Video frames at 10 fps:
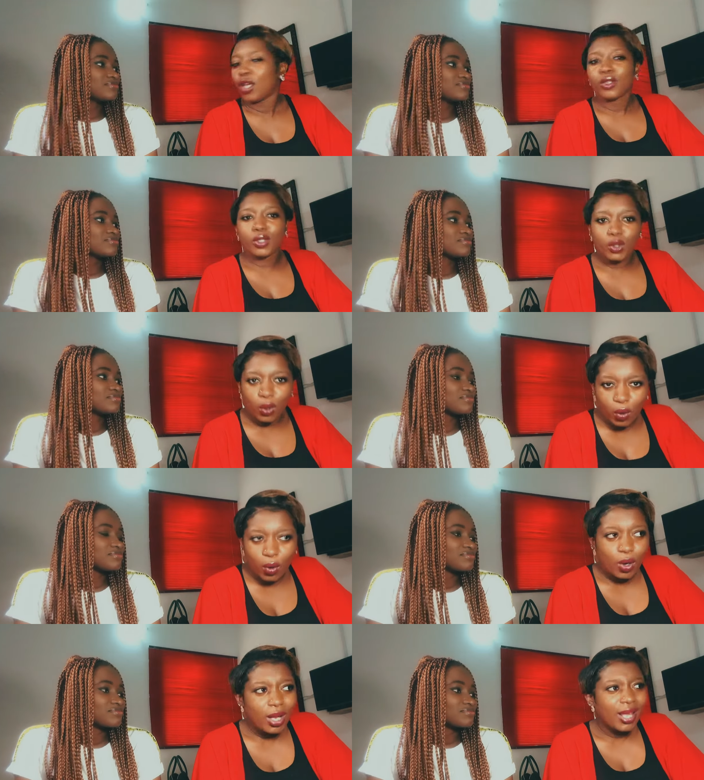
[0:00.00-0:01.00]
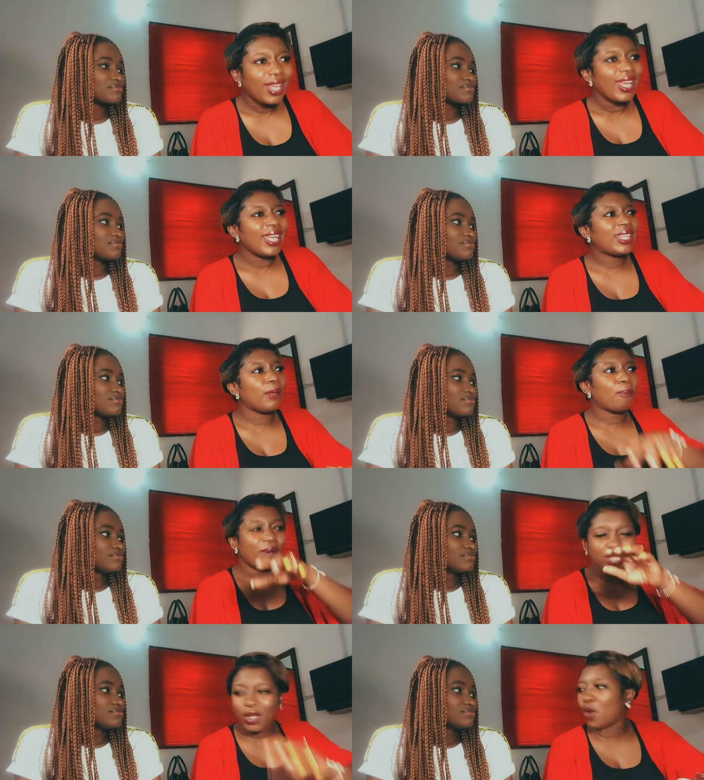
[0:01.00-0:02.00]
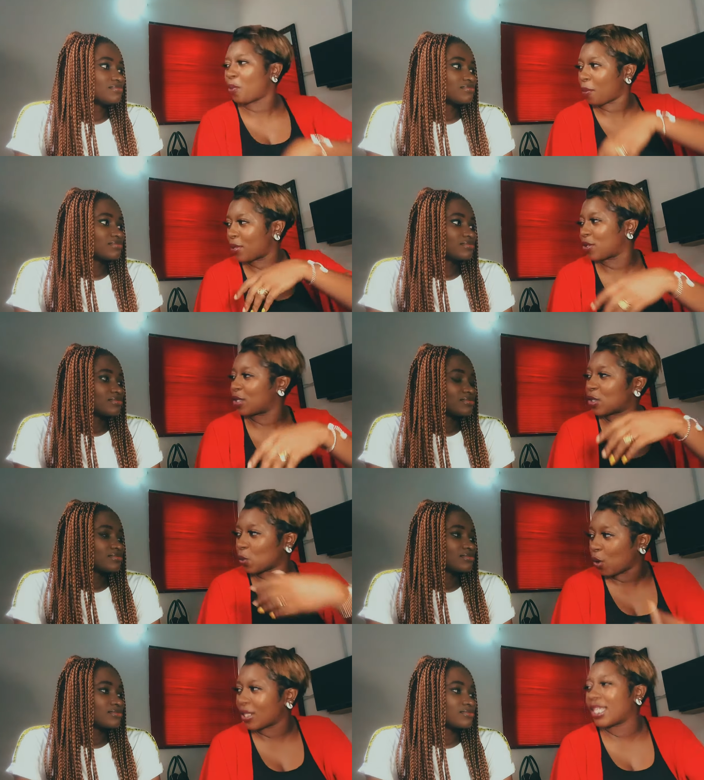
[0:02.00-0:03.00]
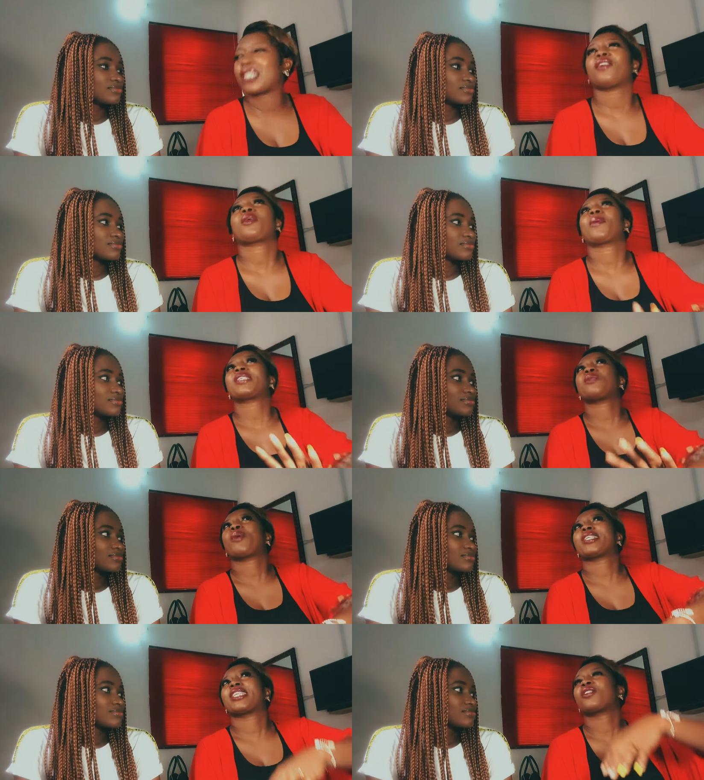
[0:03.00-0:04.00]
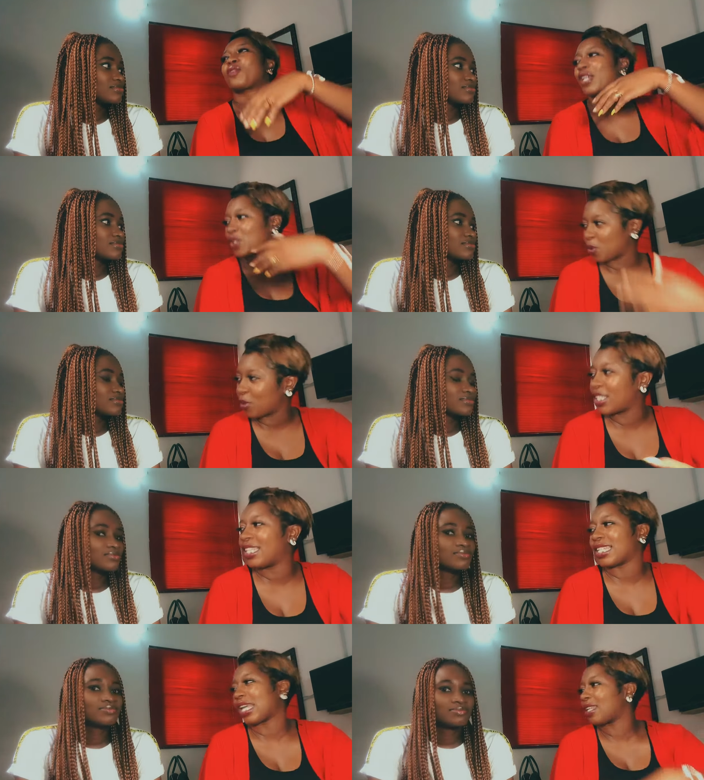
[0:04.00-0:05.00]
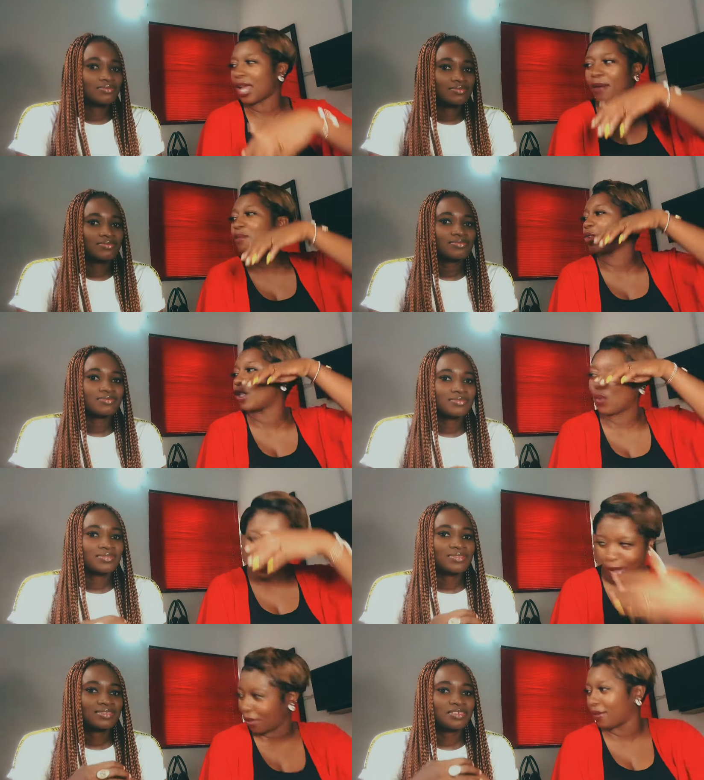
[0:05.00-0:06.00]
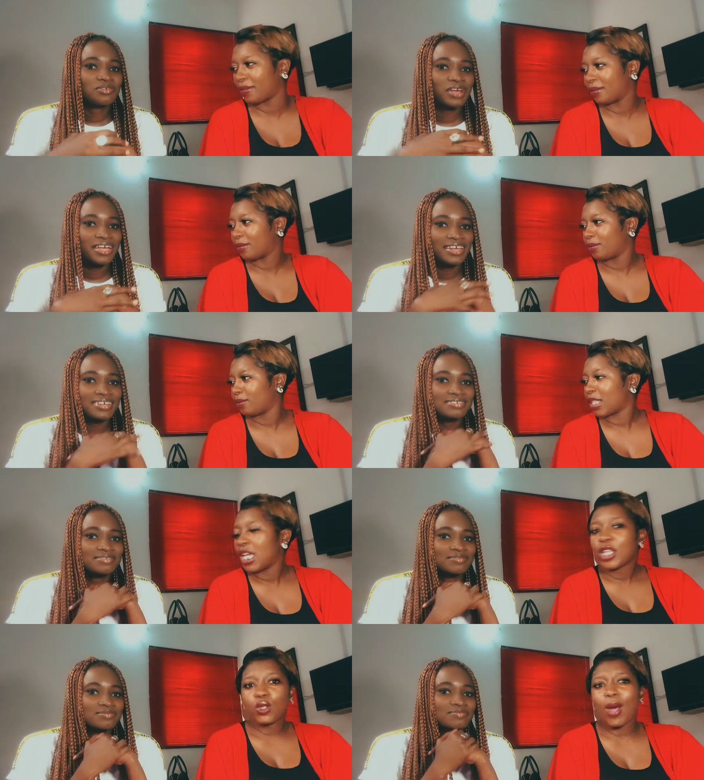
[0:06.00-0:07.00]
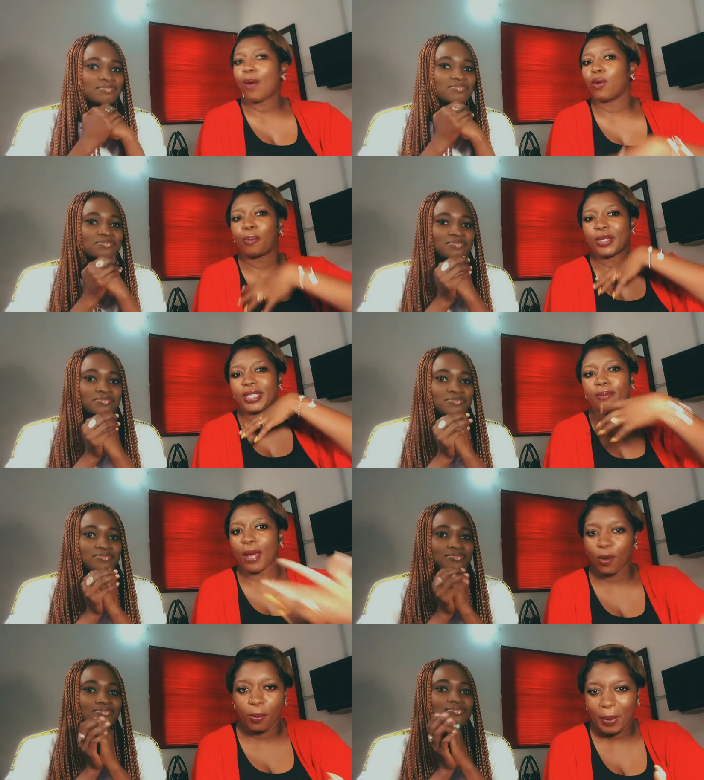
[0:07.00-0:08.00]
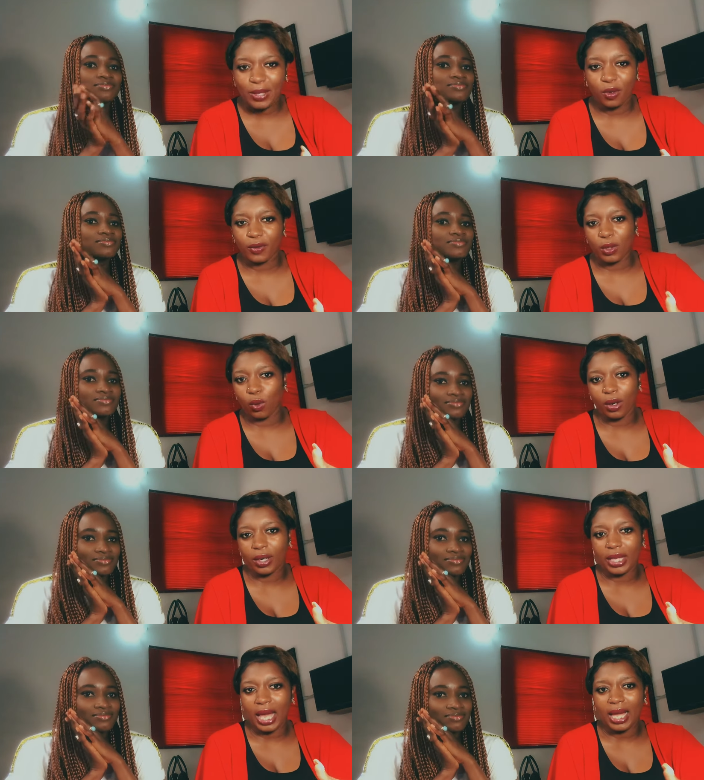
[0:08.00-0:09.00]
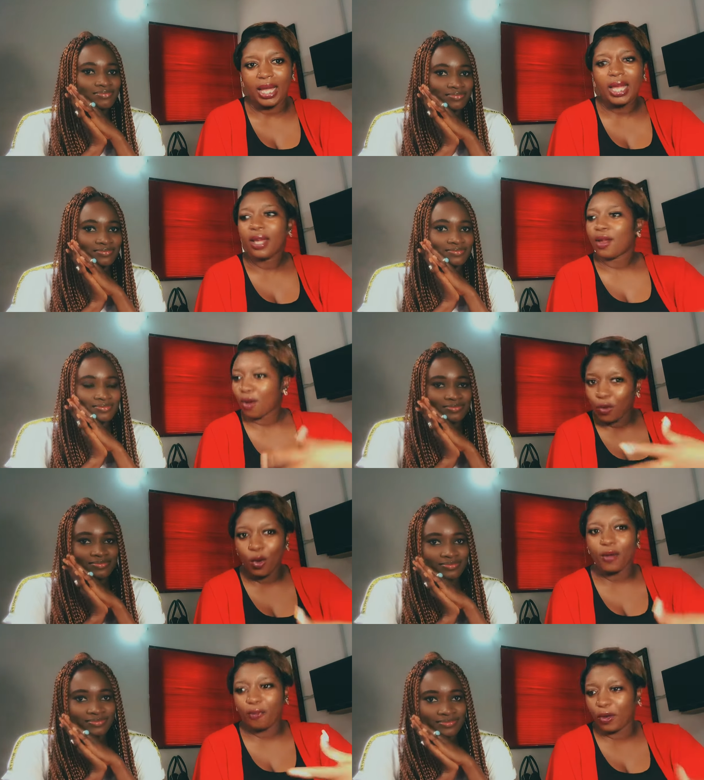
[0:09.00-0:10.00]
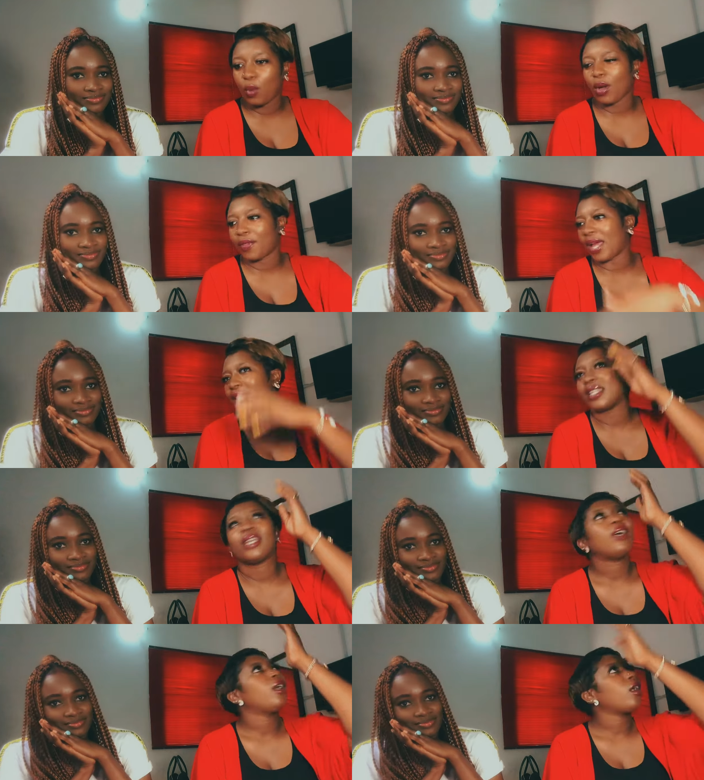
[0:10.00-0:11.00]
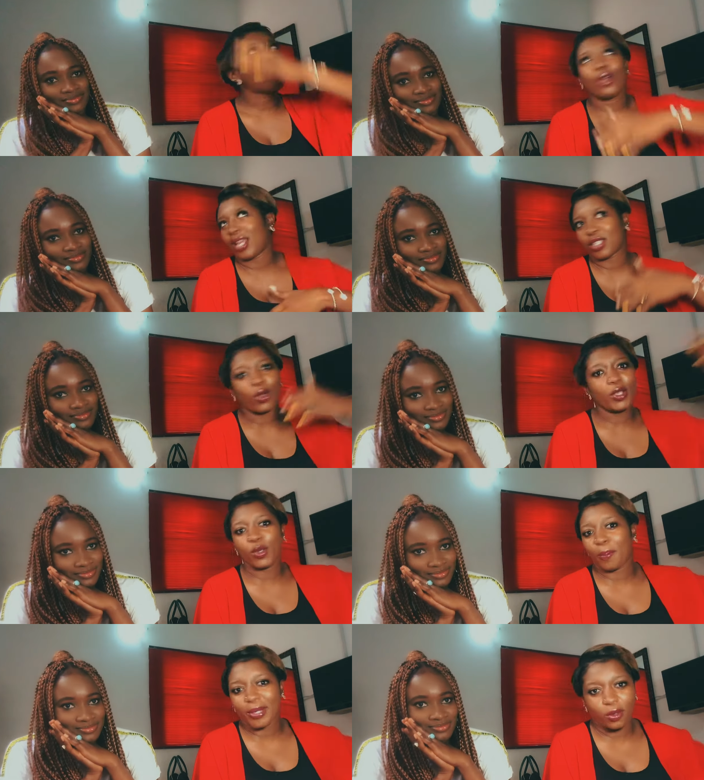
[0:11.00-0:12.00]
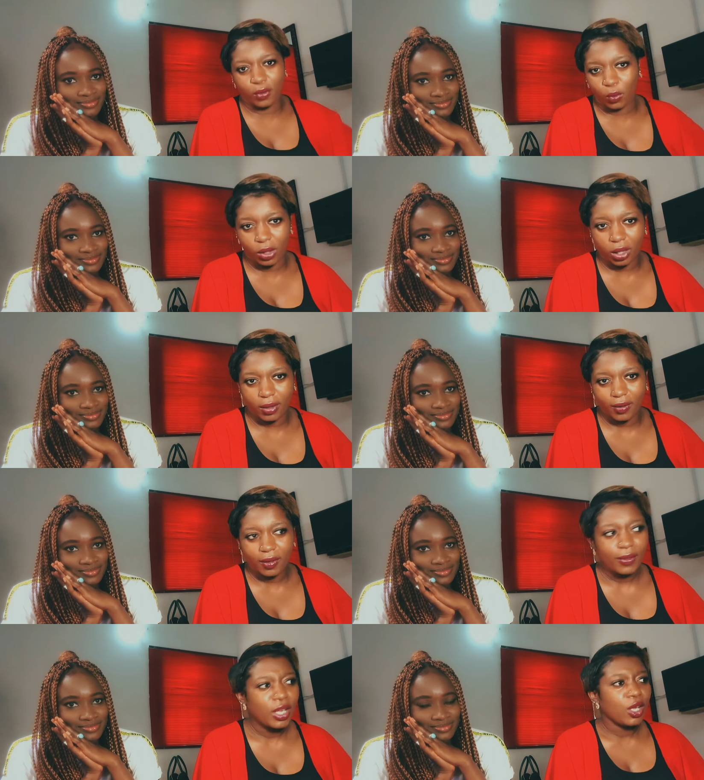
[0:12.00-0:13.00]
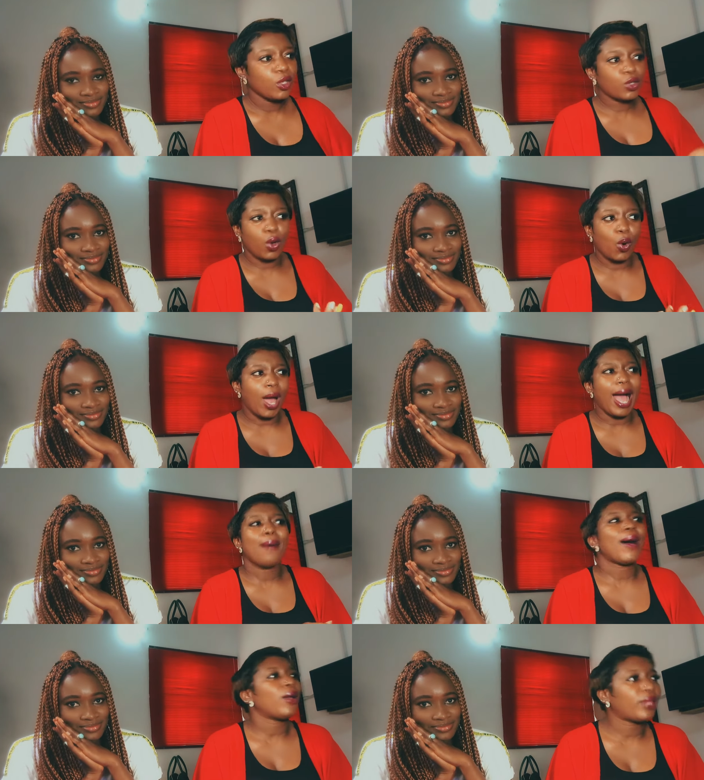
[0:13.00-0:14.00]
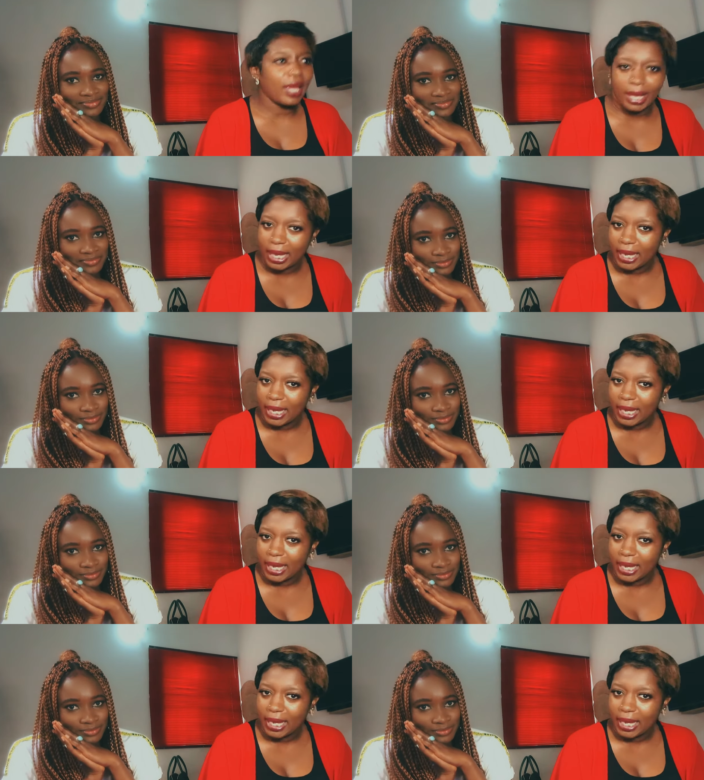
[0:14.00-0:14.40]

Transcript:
Speaker 1: So the person who brought me to this world is of the person's best interest to see that I, I am doing well. Right. So I will put in my own part of the work, yeah, knowing fully well that God has done His own part of the work. So I'm out there.